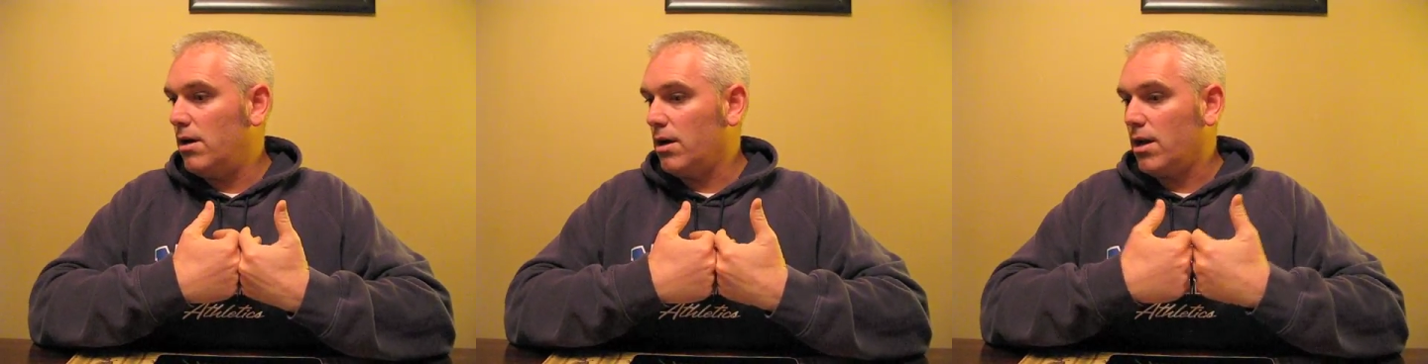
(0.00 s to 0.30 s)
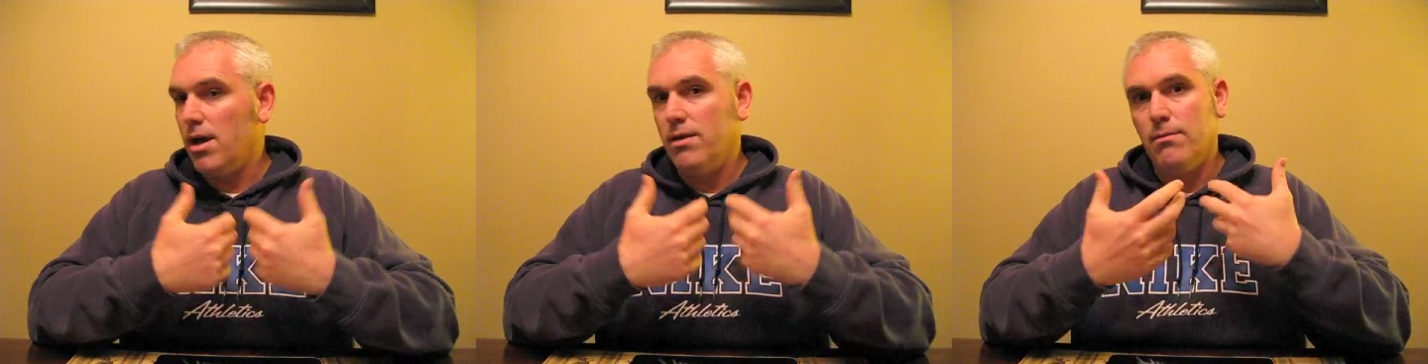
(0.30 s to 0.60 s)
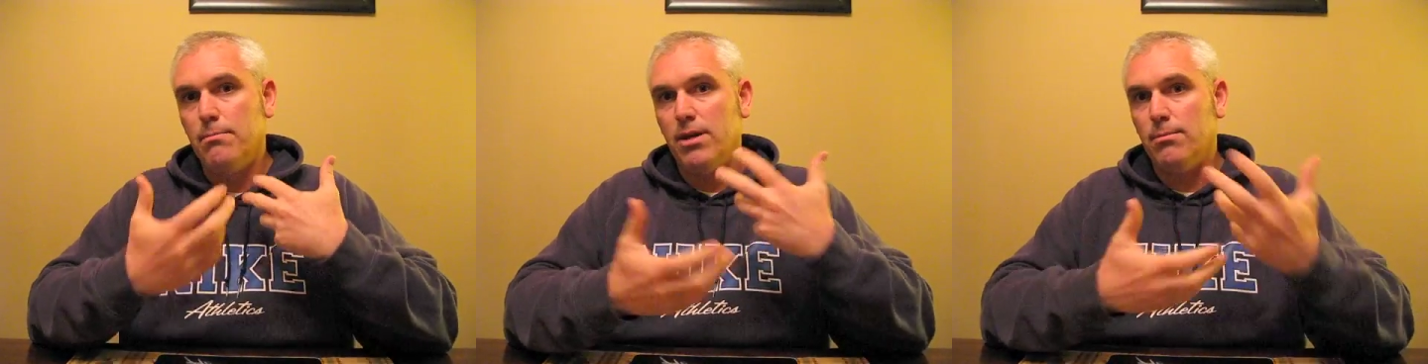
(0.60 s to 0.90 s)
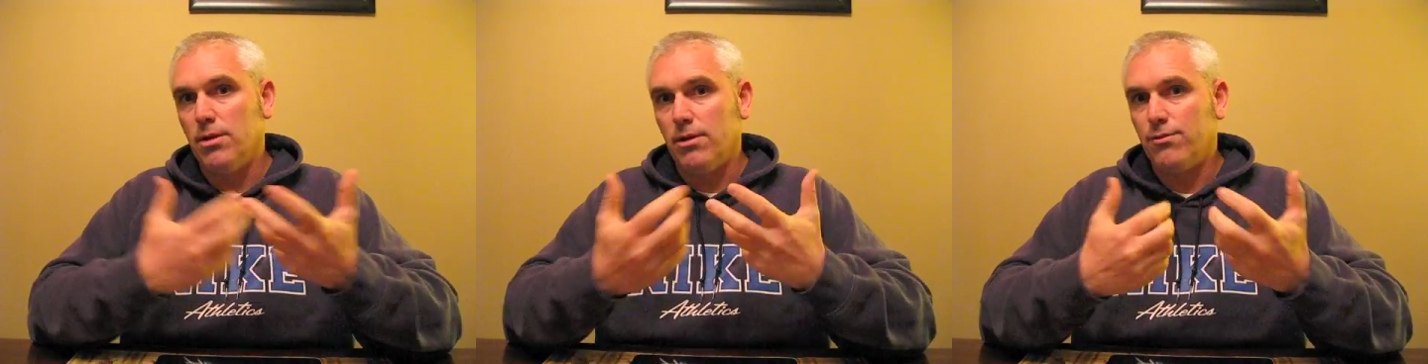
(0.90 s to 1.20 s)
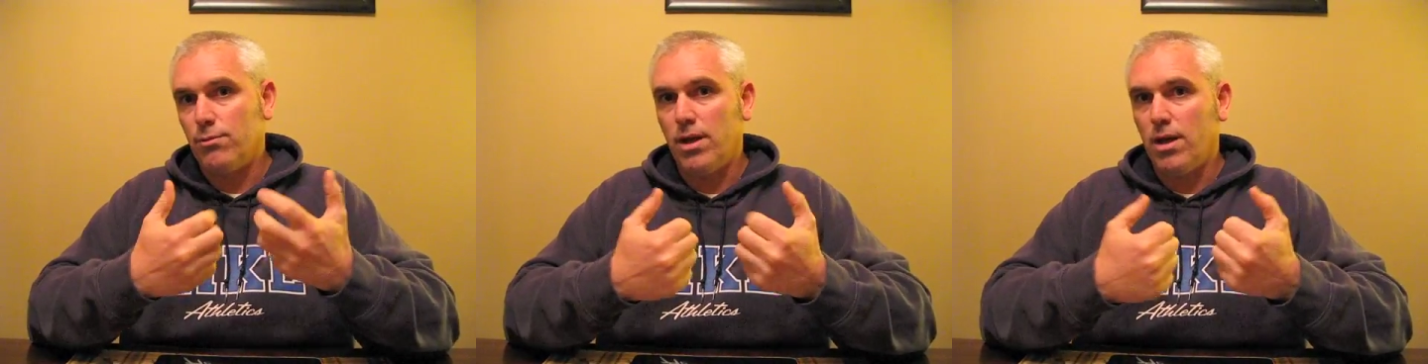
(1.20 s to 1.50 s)
kind of a
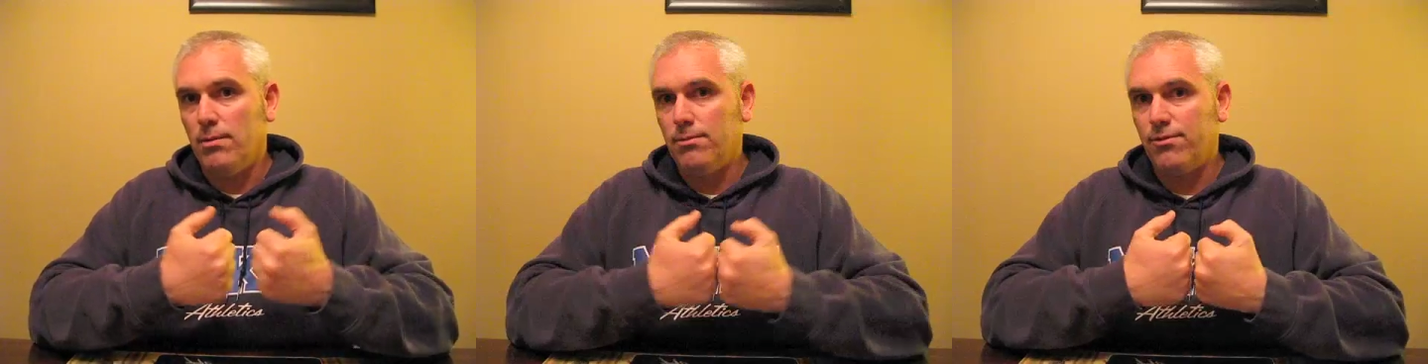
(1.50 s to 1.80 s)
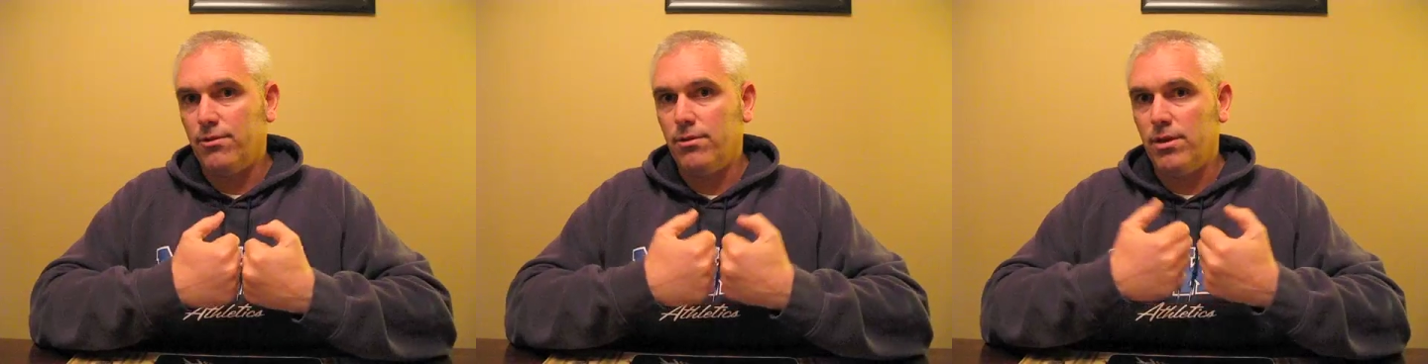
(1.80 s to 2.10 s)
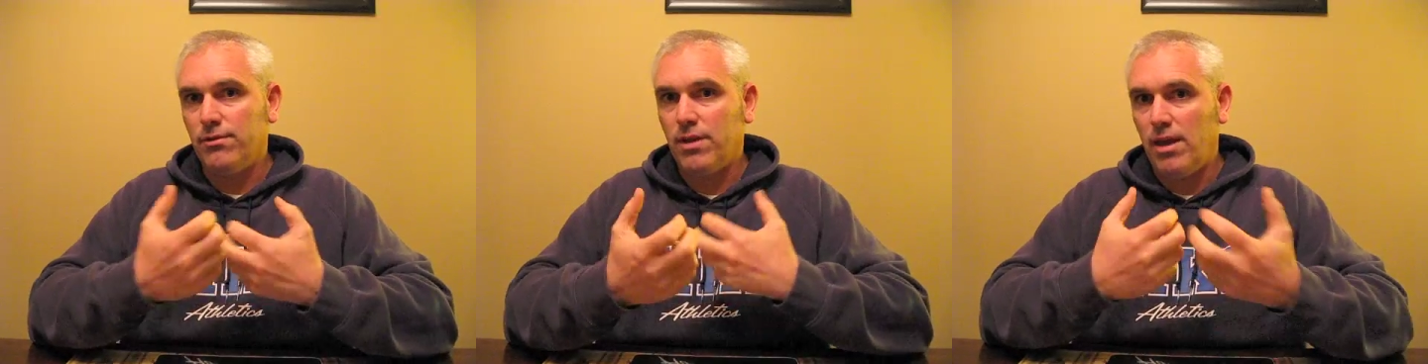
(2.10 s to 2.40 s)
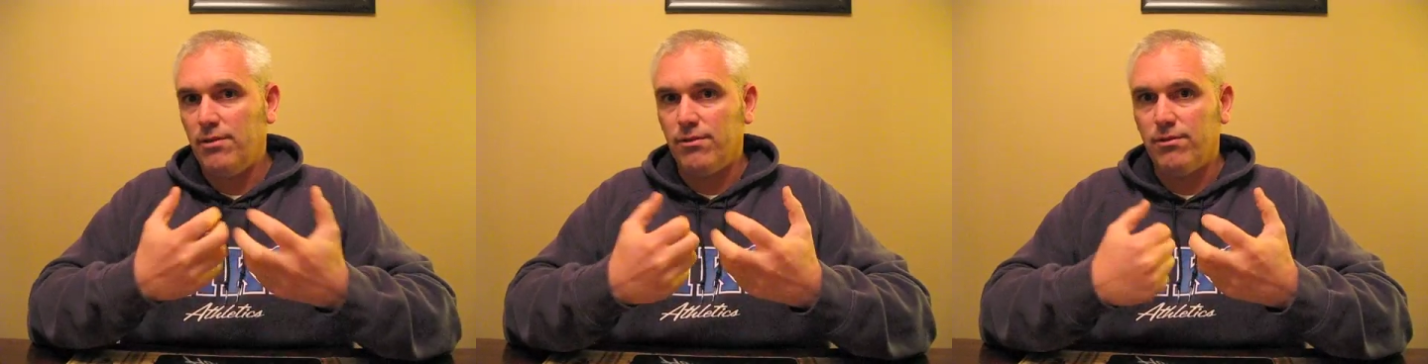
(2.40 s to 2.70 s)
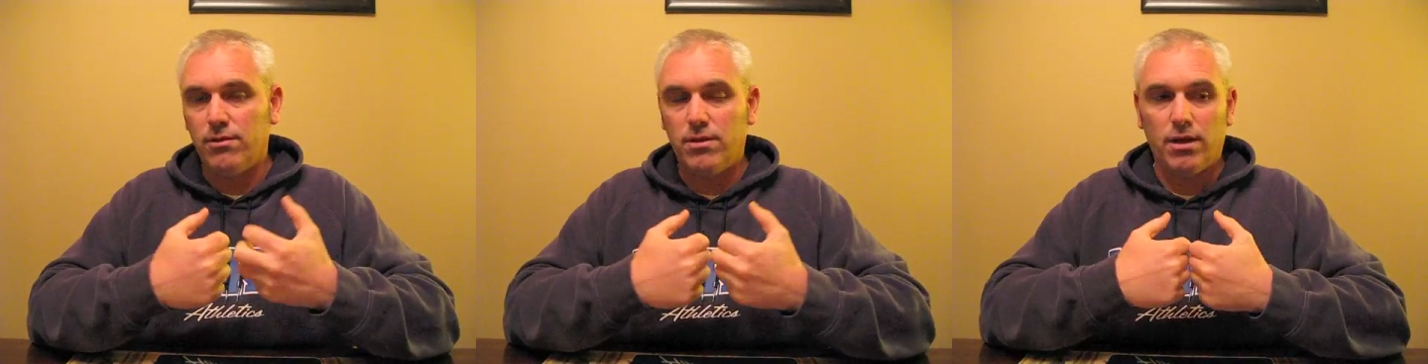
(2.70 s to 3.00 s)
minimalist when it comes to these cases
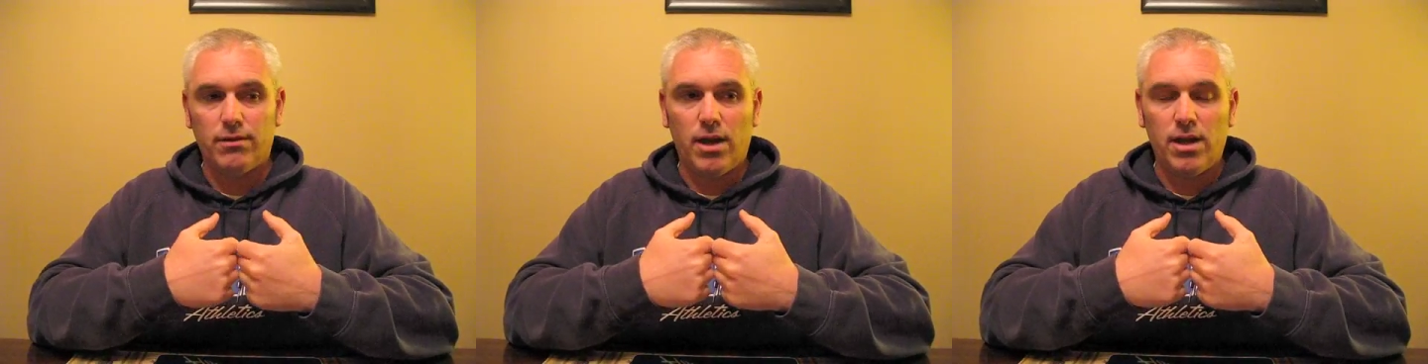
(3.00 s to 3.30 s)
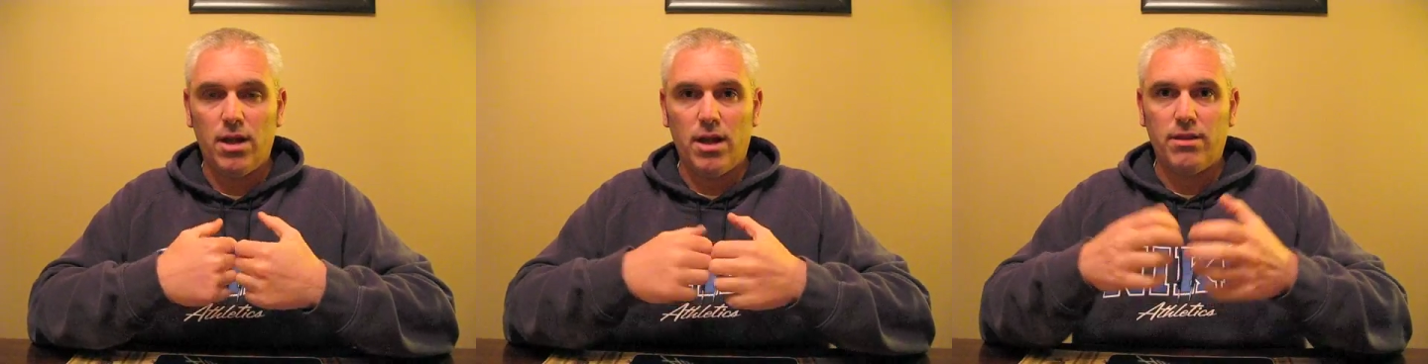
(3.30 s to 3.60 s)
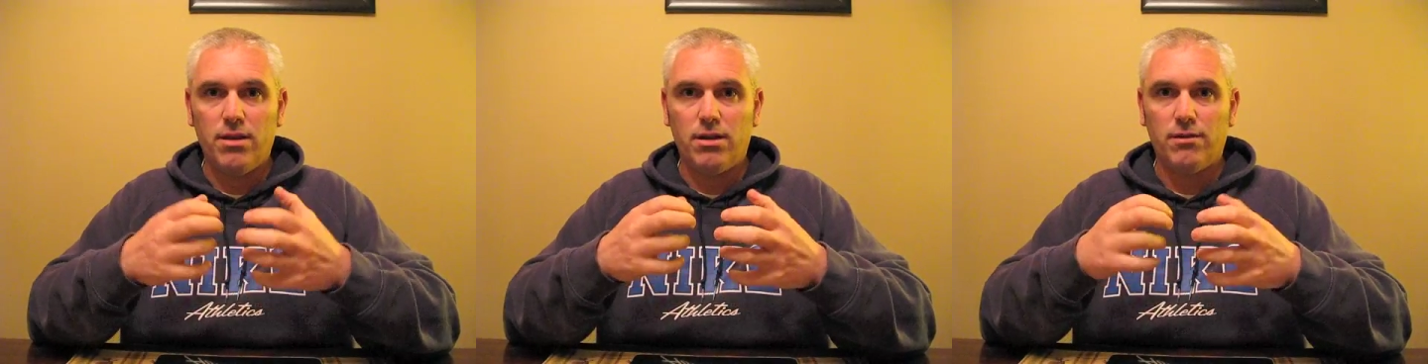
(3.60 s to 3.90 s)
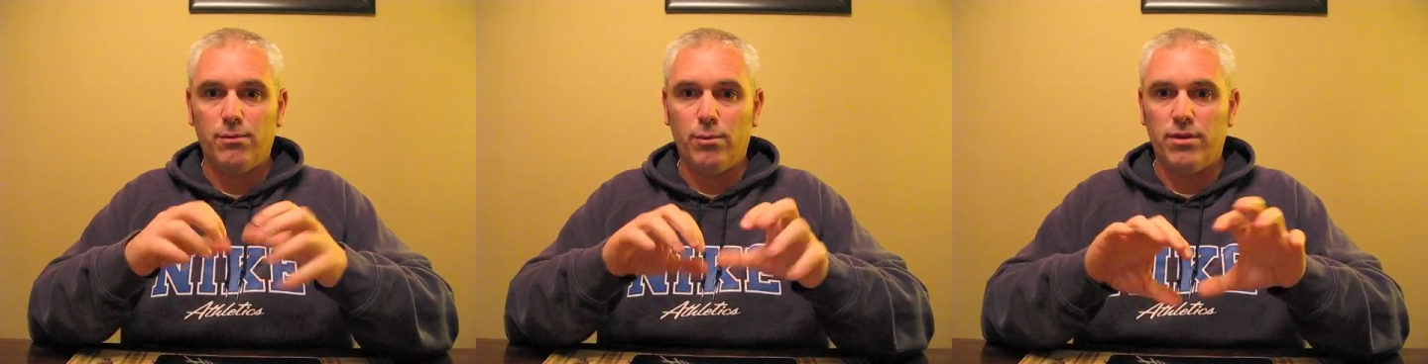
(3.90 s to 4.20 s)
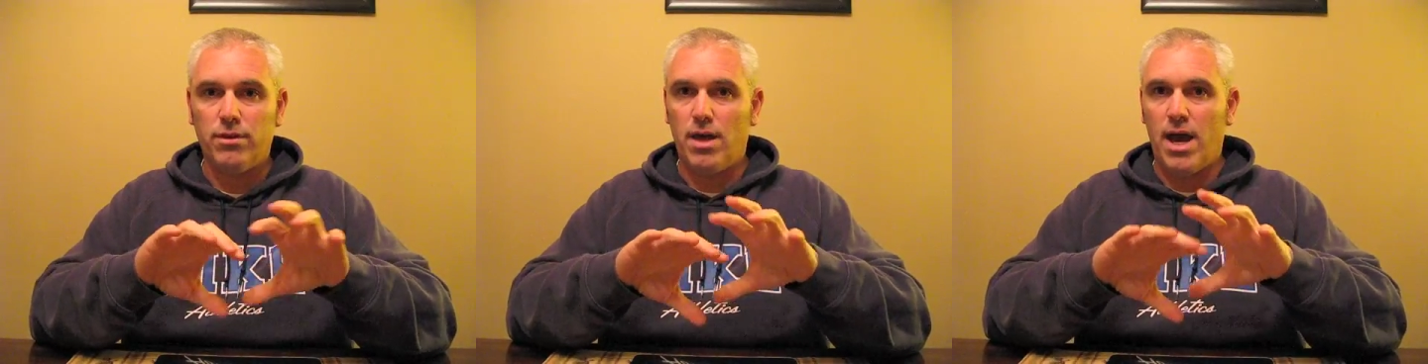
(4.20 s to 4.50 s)
and things. I like things
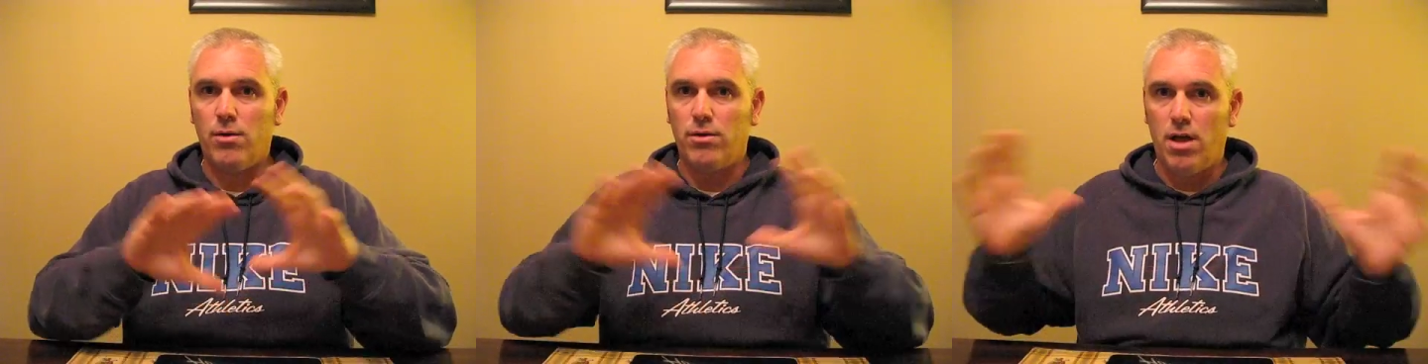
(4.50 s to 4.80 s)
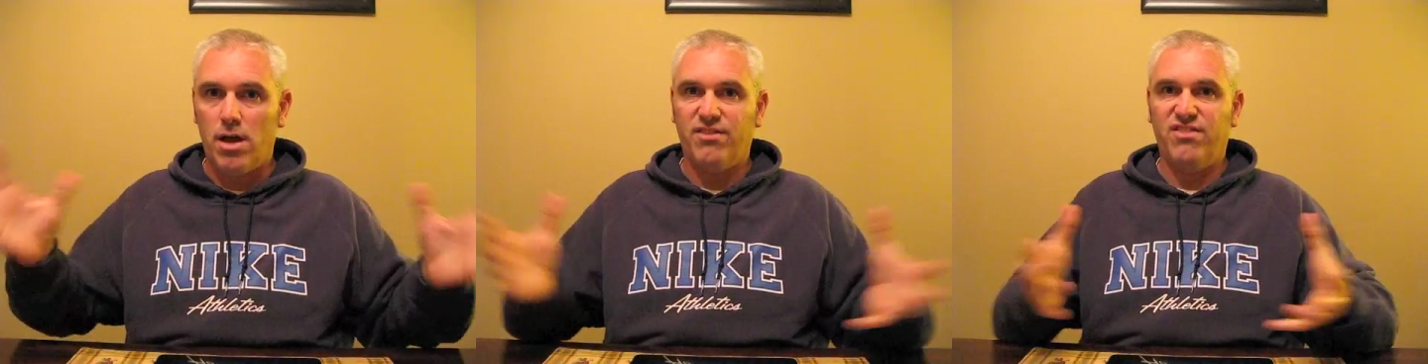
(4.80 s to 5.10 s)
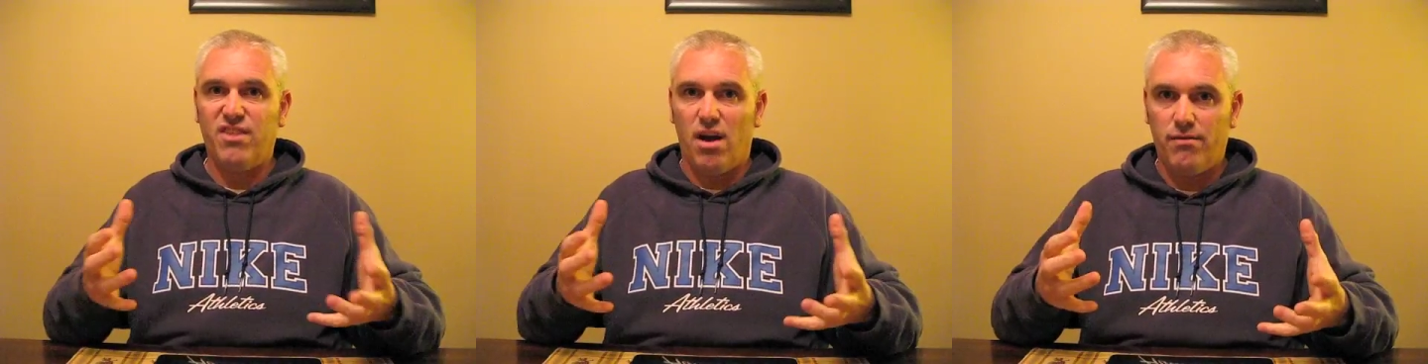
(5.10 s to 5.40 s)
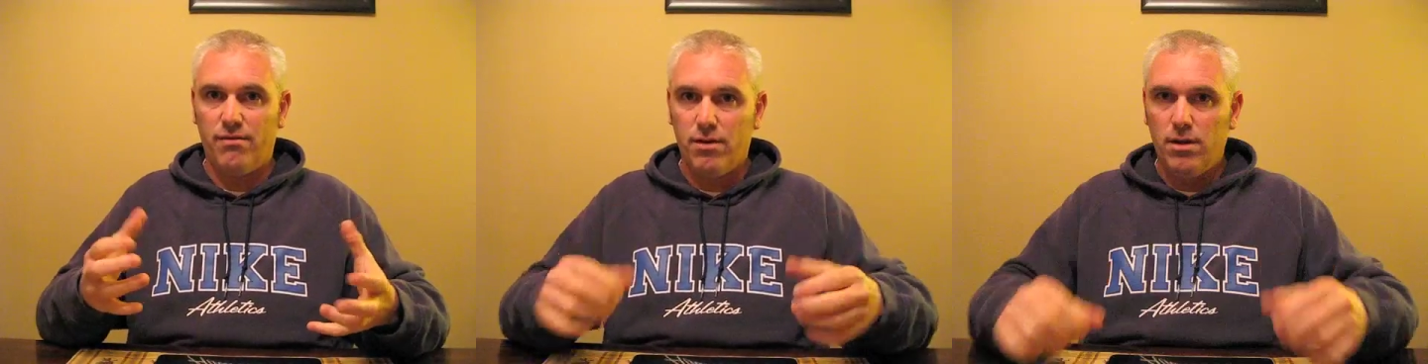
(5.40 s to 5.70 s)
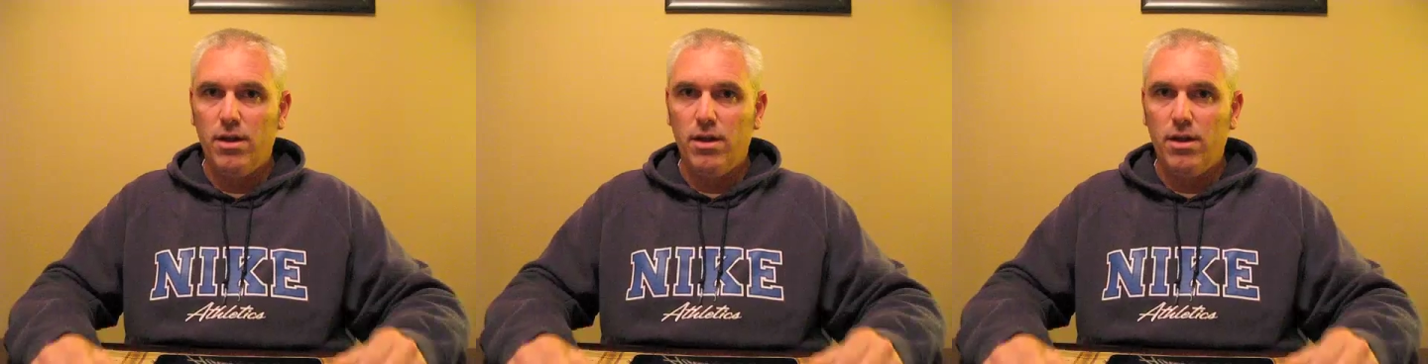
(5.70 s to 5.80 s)
without a lot of stuff.